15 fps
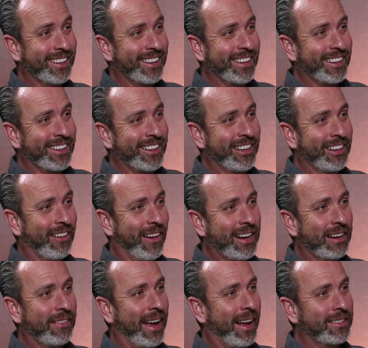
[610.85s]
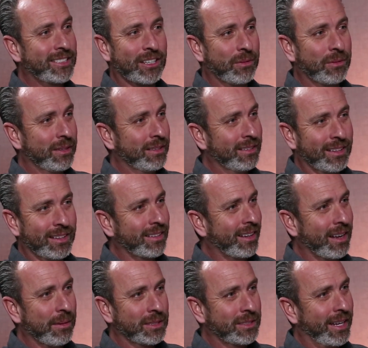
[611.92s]
Right. You know, I never had someone
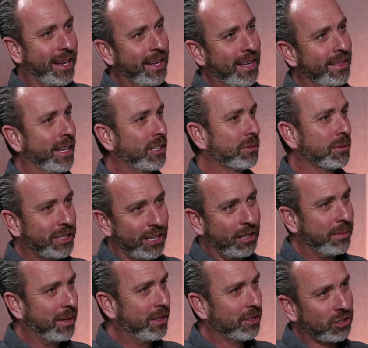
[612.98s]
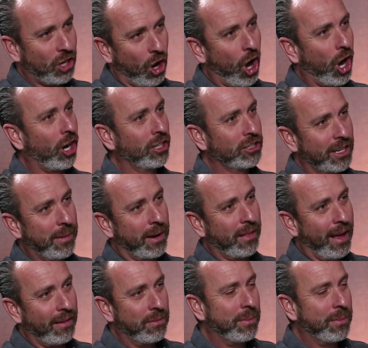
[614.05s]
come and say, "Hey, thanks for selling me this car and save my life."